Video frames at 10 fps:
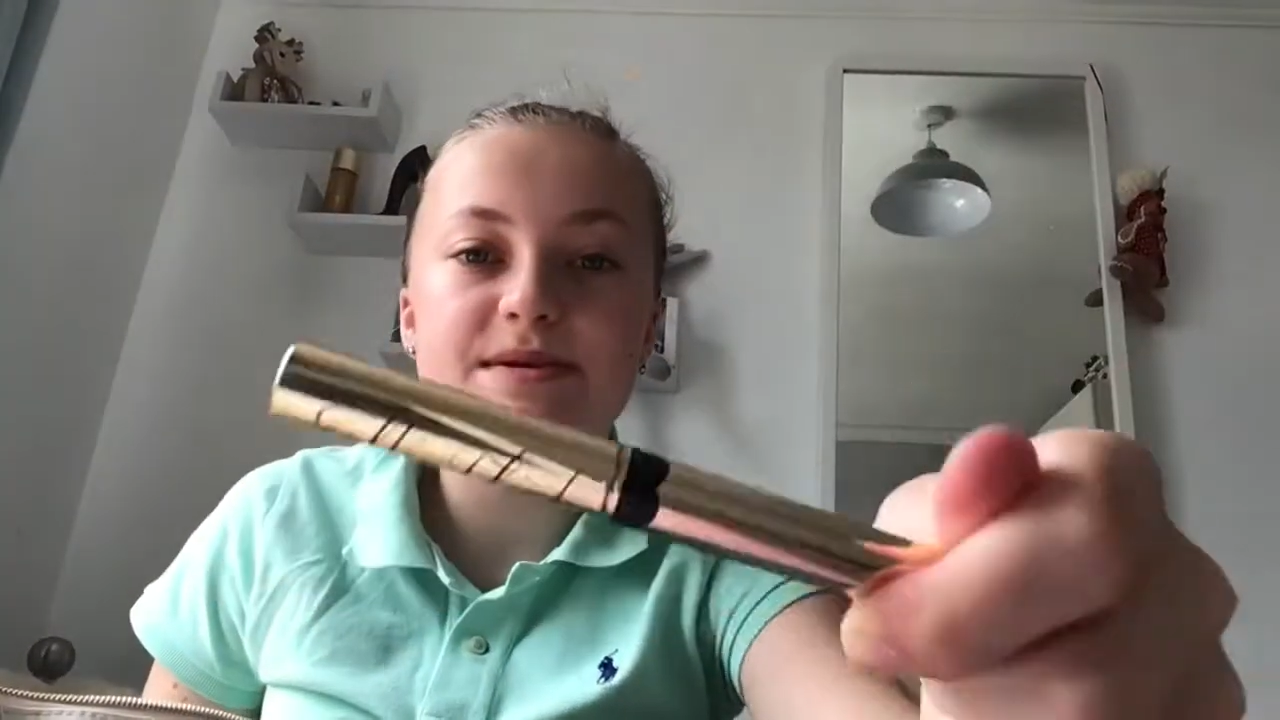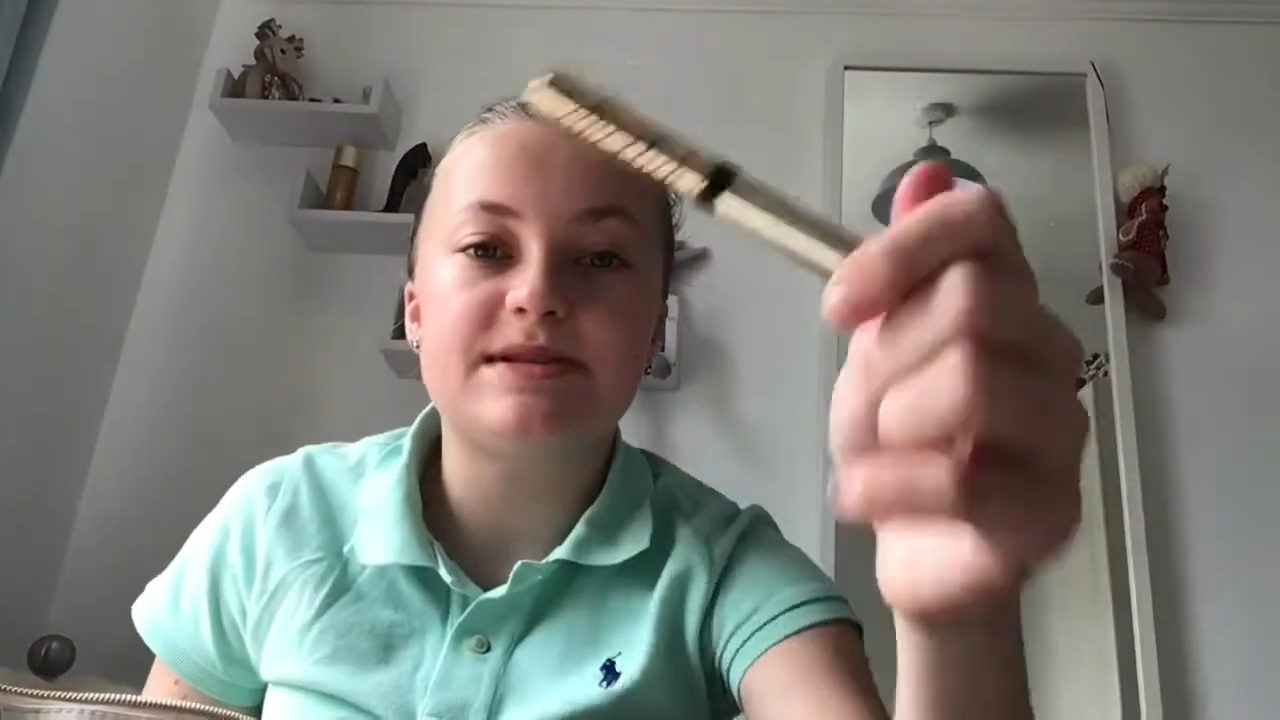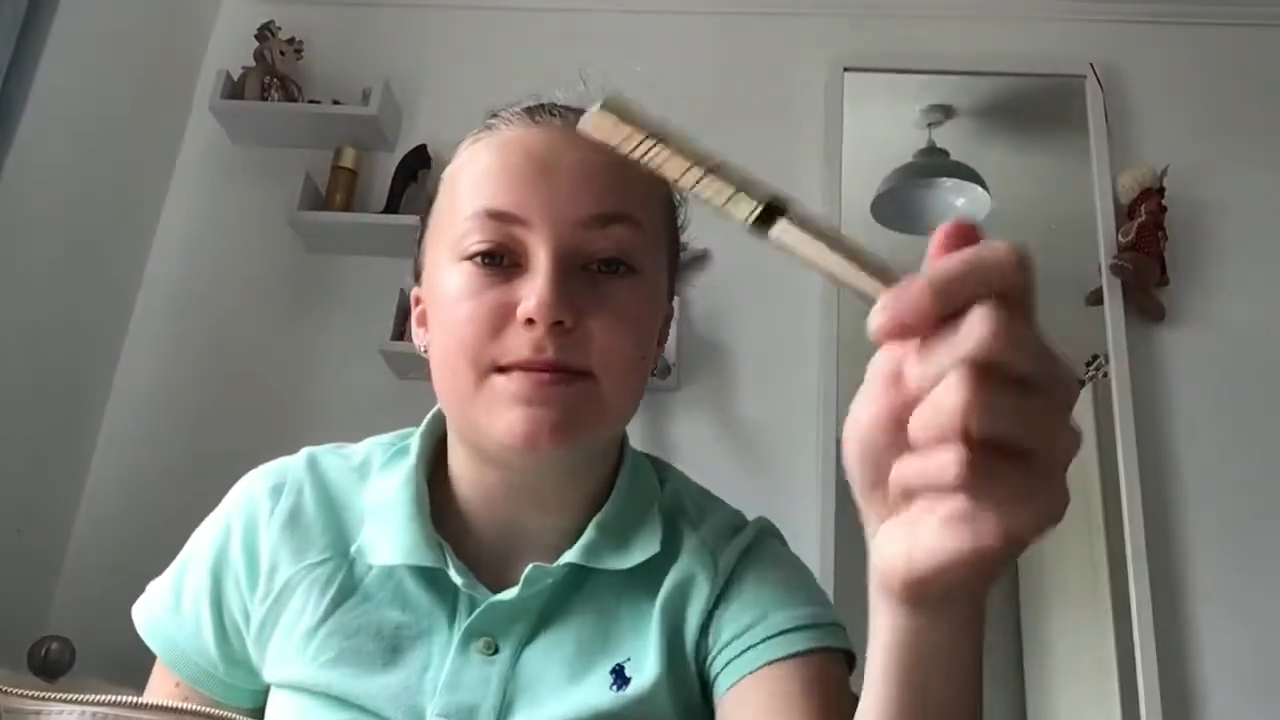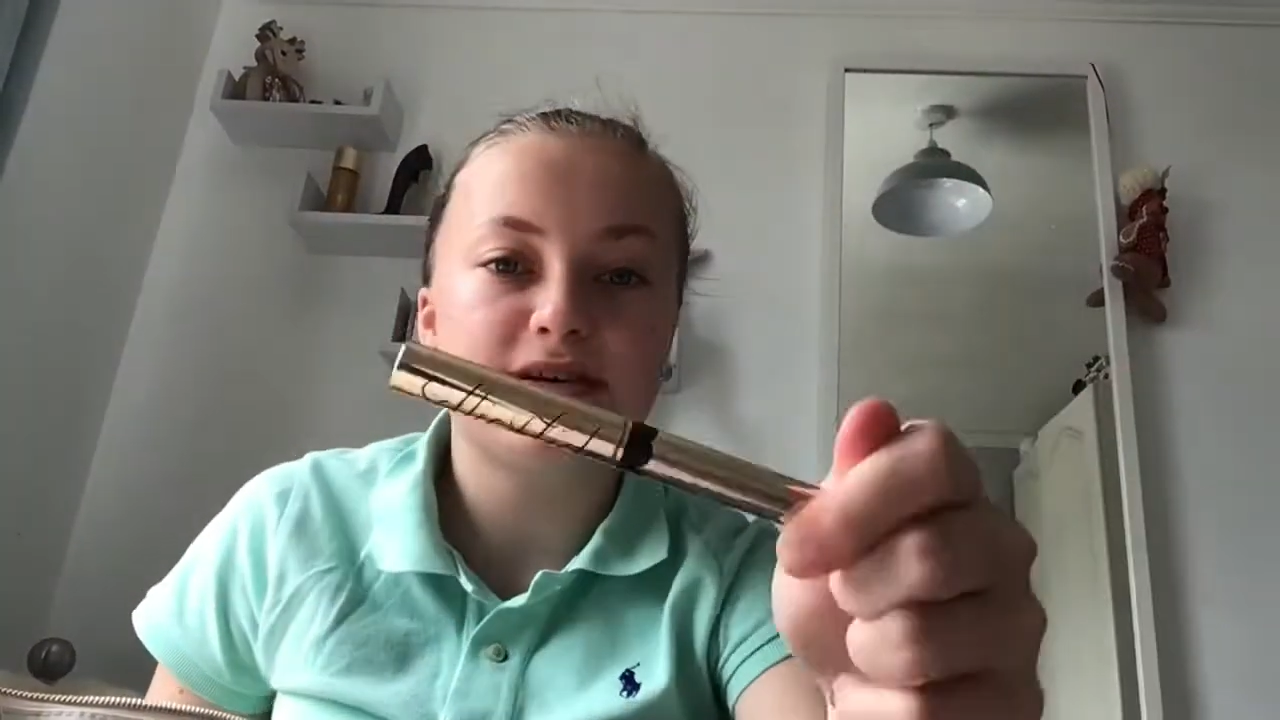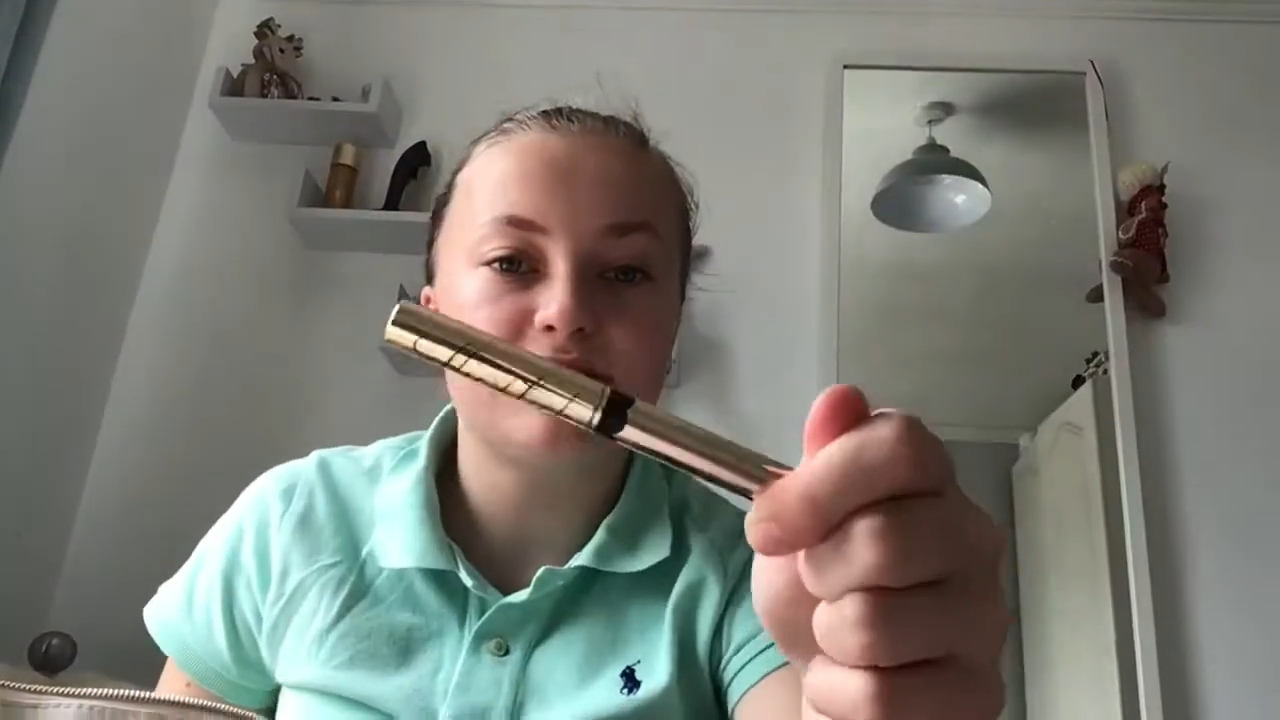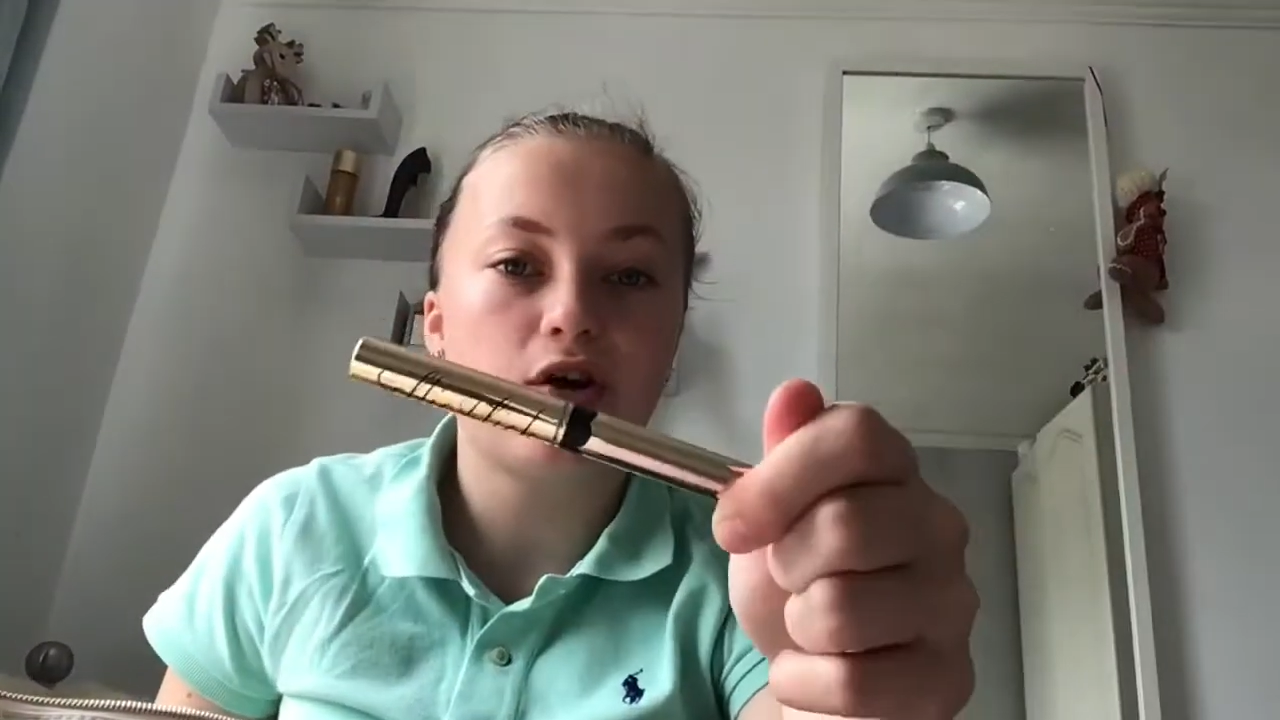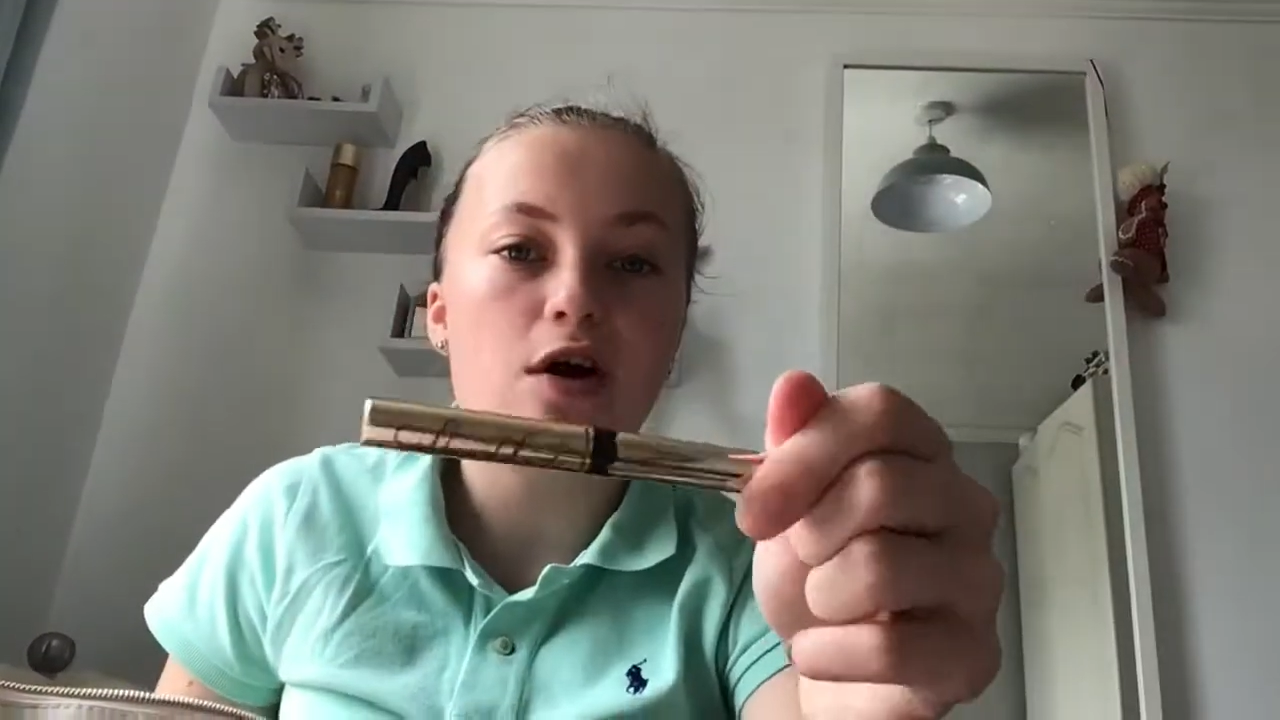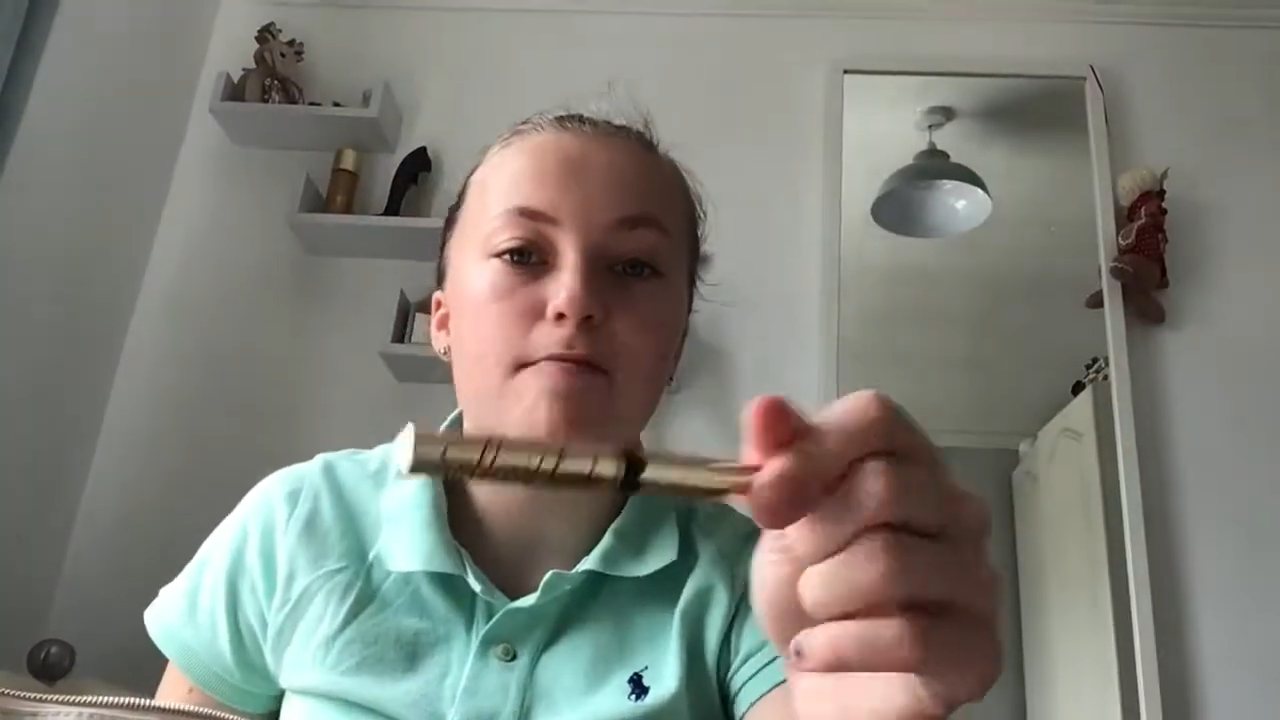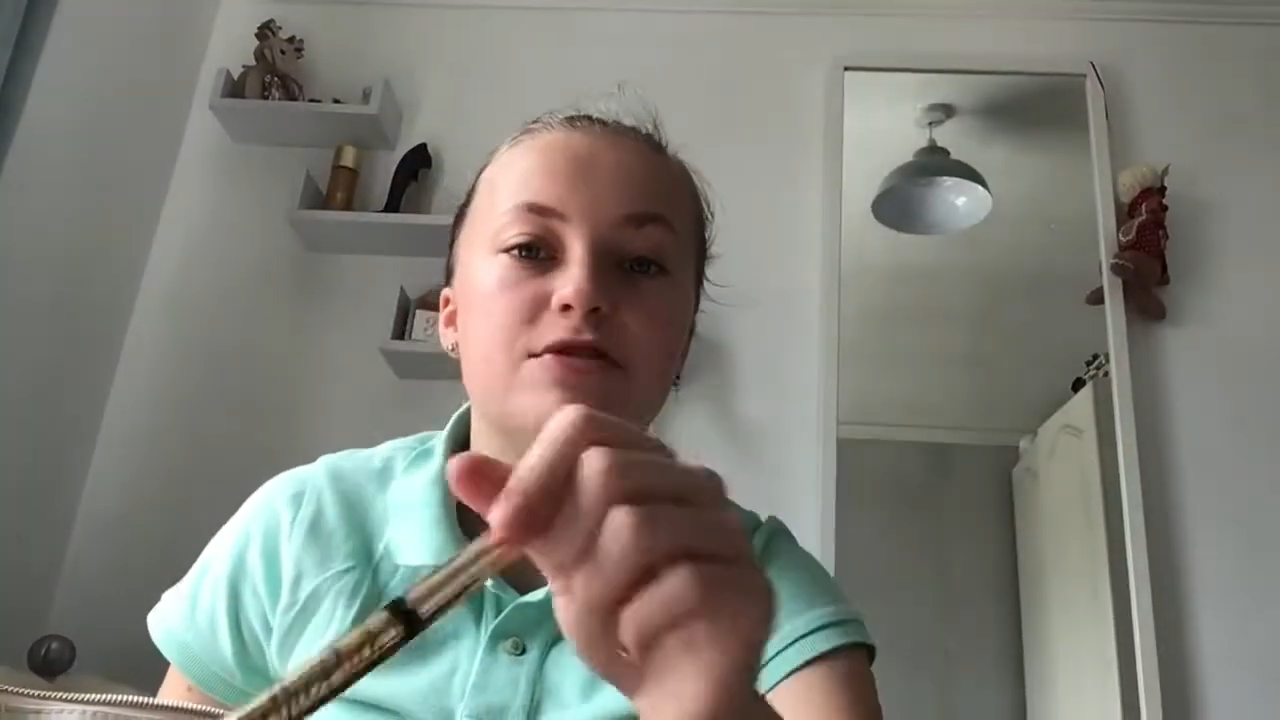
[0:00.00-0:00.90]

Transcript: the mascara,